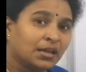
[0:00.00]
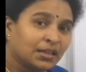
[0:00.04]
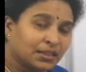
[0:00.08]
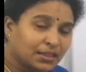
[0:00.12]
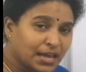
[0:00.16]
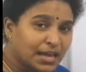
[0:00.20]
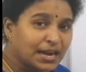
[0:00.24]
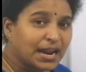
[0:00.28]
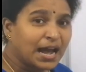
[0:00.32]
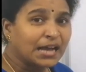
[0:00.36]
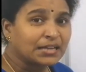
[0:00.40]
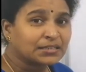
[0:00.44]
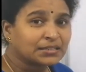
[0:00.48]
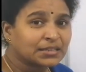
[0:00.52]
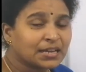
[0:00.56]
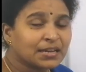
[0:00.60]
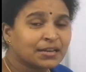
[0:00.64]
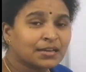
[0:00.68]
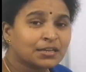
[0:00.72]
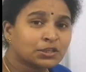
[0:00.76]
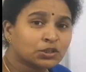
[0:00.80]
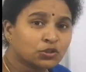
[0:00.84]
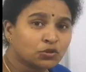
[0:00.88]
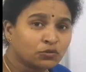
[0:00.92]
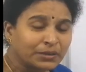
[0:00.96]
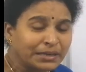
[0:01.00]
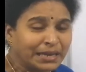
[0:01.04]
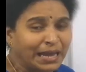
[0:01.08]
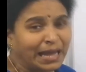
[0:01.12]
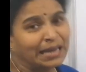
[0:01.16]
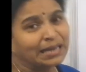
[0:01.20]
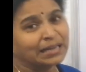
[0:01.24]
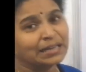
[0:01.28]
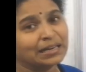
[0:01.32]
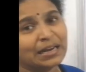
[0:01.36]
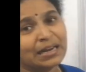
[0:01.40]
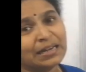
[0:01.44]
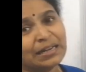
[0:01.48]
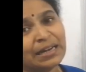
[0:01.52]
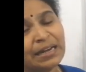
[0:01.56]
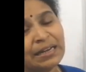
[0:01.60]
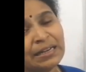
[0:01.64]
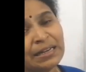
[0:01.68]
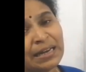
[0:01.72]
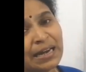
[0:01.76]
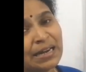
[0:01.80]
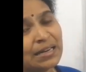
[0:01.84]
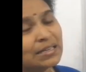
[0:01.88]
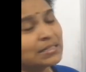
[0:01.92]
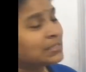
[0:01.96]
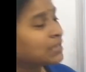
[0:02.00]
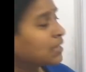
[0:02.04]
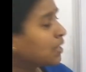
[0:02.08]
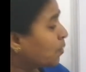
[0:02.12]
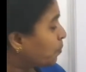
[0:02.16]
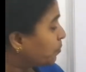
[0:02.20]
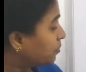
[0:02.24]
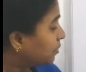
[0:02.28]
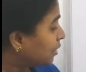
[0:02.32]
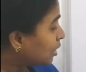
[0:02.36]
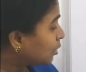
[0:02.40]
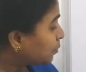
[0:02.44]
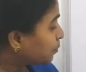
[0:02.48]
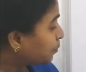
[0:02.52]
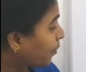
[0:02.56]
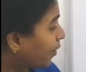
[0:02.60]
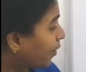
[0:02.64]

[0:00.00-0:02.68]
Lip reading: They are asking us to calculate and tell us this